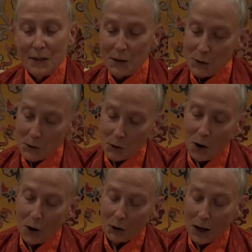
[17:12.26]
This is
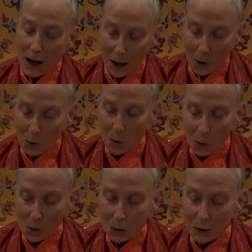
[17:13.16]
called How
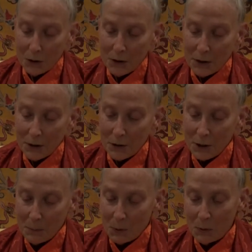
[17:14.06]
Old
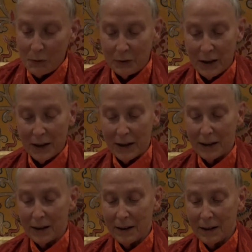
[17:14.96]

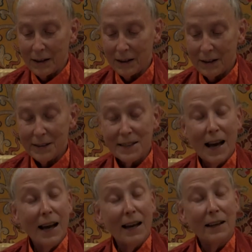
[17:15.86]
Timofey
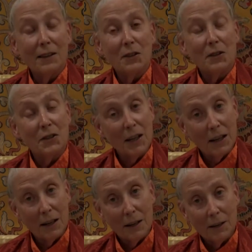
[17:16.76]
Died
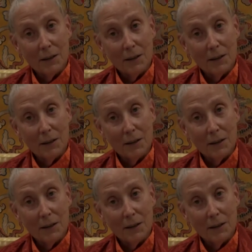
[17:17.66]
Singing.